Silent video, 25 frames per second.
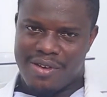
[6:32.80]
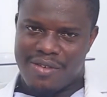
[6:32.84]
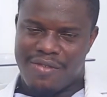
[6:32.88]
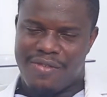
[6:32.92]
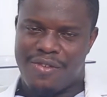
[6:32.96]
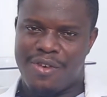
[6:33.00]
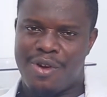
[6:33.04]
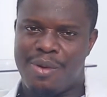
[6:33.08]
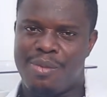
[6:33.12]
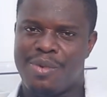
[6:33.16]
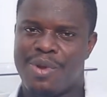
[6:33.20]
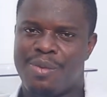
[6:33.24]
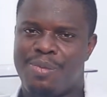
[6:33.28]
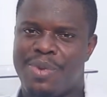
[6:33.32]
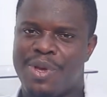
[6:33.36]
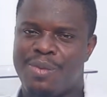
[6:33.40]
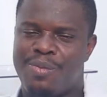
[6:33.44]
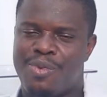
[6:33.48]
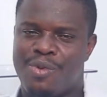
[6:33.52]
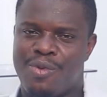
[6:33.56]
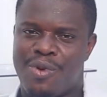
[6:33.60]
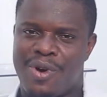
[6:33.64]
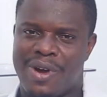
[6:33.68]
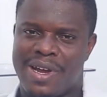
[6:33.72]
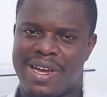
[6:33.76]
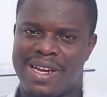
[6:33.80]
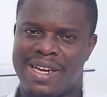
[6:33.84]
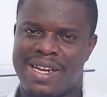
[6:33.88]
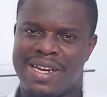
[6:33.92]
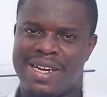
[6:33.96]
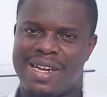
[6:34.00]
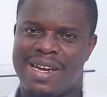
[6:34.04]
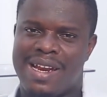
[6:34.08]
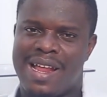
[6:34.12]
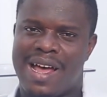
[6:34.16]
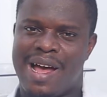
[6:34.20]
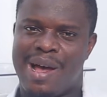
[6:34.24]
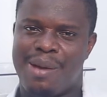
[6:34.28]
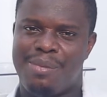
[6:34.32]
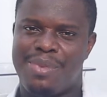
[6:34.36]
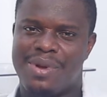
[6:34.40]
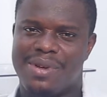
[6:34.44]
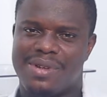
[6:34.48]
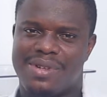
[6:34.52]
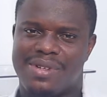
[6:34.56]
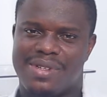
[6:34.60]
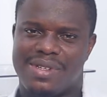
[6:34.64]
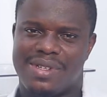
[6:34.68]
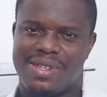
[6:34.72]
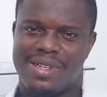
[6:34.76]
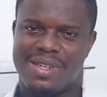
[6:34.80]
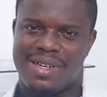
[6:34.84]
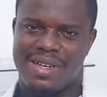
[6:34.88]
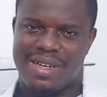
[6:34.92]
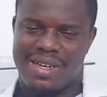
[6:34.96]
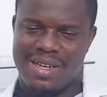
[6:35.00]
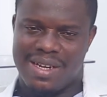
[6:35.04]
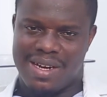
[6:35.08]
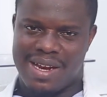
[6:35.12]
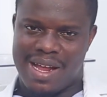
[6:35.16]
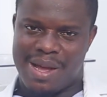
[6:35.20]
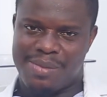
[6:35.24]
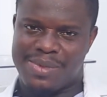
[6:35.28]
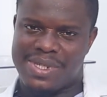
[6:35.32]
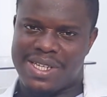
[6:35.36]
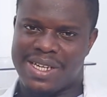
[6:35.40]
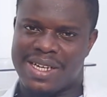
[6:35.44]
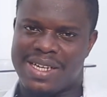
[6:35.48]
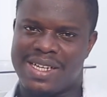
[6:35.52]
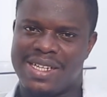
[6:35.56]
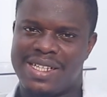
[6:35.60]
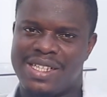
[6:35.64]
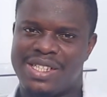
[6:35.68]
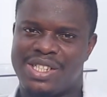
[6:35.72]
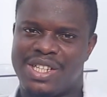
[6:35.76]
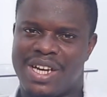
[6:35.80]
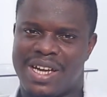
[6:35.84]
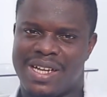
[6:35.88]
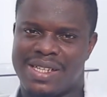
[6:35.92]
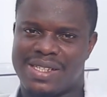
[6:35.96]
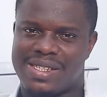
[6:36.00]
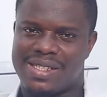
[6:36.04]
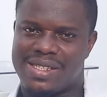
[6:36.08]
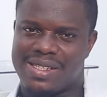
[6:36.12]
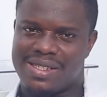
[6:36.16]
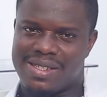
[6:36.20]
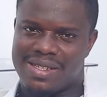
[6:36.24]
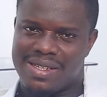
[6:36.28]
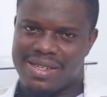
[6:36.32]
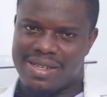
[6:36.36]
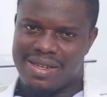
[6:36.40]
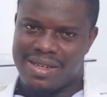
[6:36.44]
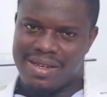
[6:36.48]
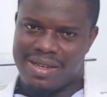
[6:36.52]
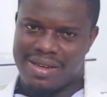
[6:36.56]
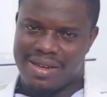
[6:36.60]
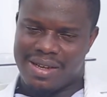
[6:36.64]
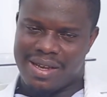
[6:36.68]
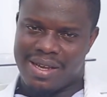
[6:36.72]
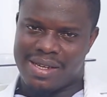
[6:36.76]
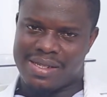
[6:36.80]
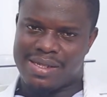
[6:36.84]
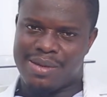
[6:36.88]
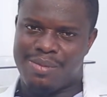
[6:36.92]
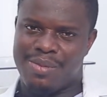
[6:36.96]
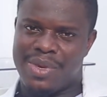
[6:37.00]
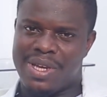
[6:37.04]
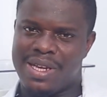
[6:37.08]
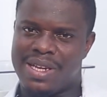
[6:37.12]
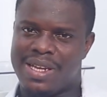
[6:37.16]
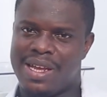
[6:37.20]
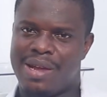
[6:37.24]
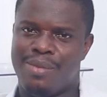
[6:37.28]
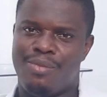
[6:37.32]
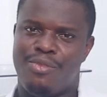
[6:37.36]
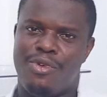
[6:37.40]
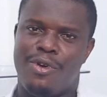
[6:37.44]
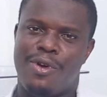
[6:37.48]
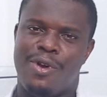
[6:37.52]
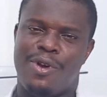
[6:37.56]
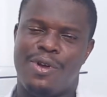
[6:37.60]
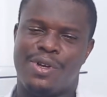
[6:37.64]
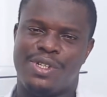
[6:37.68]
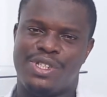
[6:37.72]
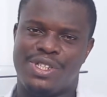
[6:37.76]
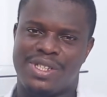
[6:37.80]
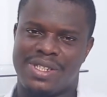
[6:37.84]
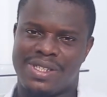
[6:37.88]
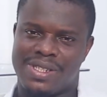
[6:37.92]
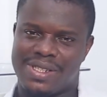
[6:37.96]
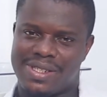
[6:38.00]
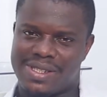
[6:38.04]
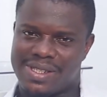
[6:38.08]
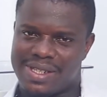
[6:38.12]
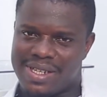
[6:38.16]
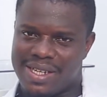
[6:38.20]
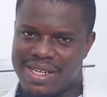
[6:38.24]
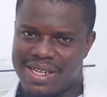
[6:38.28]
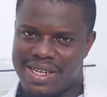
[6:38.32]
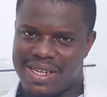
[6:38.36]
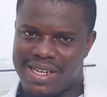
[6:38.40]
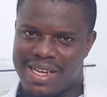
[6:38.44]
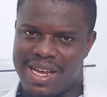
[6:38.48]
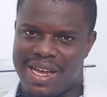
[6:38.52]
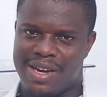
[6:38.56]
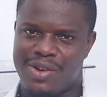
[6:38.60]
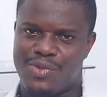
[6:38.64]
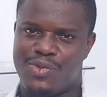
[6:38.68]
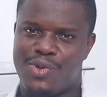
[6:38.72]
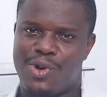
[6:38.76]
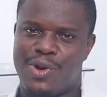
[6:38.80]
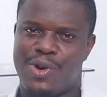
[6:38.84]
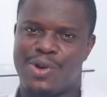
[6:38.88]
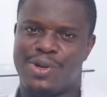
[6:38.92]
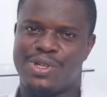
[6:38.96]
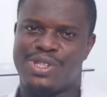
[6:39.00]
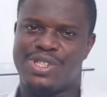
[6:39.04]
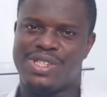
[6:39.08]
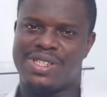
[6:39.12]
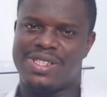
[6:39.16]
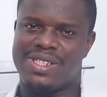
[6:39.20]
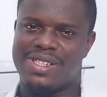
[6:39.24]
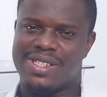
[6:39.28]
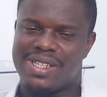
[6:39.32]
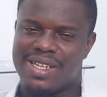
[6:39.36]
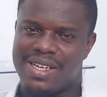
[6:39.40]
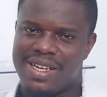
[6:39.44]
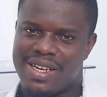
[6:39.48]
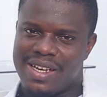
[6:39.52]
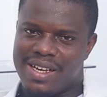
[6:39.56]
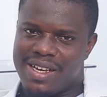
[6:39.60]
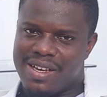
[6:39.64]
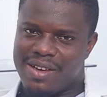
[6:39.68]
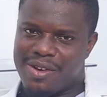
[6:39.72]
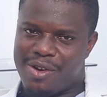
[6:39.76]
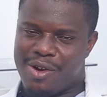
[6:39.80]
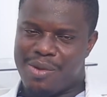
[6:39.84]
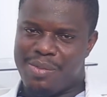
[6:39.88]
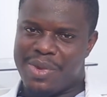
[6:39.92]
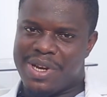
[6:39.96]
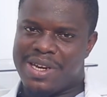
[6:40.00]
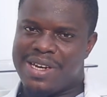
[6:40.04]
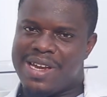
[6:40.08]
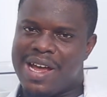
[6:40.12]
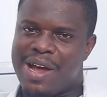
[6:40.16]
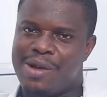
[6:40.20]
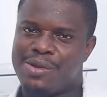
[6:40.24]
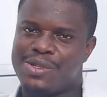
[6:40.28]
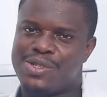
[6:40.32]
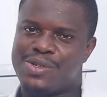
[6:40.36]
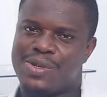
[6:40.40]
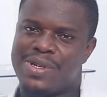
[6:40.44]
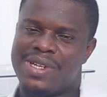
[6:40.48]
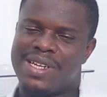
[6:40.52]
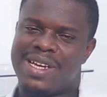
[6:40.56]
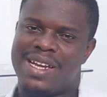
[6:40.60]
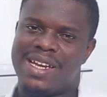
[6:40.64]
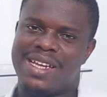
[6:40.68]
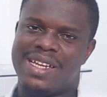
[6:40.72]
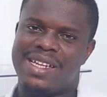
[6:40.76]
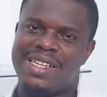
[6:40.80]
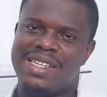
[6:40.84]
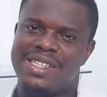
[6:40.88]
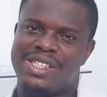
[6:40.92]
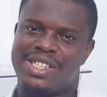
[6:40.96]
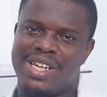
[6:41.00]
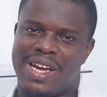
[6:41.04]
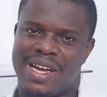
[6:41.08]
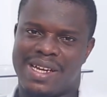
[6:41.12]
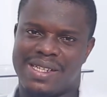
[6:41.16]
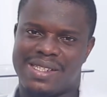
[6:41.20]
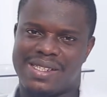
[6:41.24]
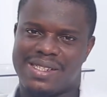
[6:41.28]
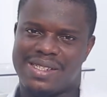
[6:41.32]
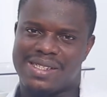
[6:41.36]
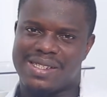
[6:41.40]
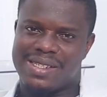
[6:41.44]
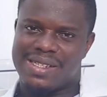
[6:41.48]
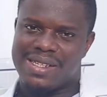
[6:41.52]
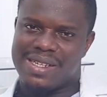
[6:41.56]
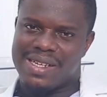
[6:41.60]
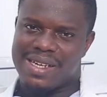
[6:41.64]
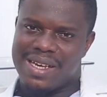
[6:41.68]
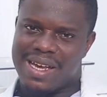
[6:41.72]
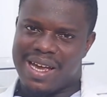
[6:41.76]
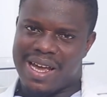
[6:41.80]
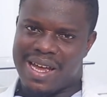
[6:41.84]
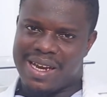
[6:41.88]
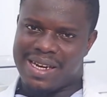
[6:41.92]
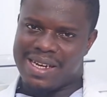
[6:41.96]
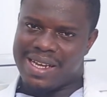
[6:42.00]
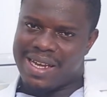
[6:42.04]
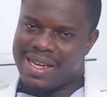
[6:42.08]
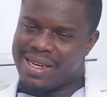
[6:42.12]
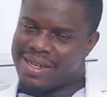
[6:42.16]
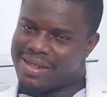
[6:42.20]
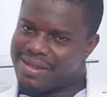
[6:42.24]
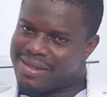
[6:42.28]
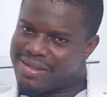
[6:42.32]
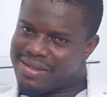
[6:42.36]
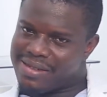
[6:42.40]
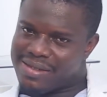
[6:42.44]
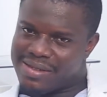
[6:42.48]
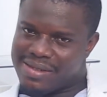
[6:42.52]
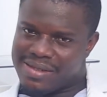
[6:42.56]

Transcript: from the people working in the lab technicians, as I mean the embryologists, the andrologists, coming down to the clinicians, and then